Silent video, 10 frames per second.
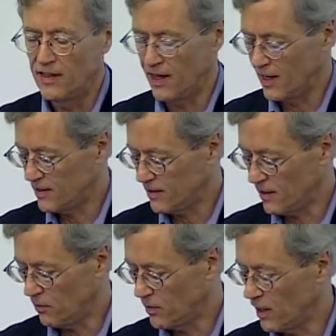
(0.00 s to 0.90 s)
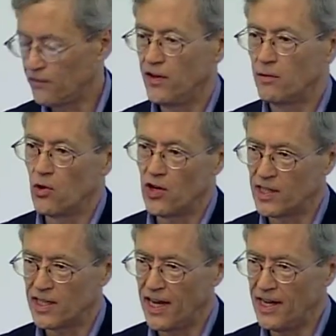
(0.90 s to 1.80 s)
that uh, where they feel more
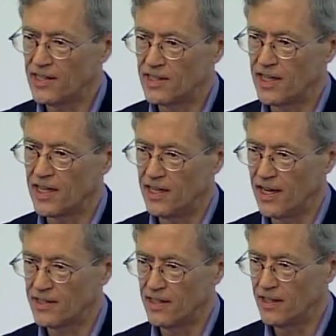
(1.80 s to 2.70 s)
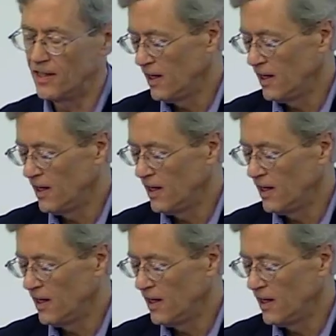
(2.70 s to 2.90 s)
engaged and connected.